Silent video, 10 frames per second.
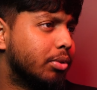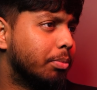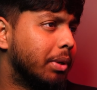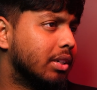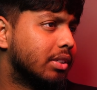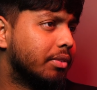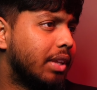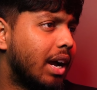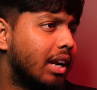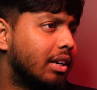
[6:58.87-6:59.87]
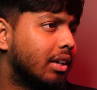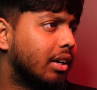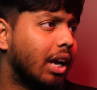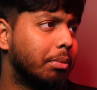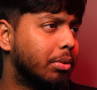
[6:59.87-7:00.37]
because of that,
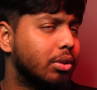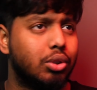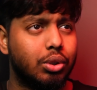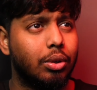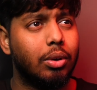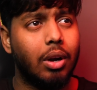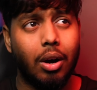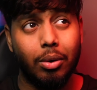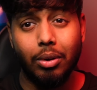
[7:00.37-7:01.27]
I'm not sure how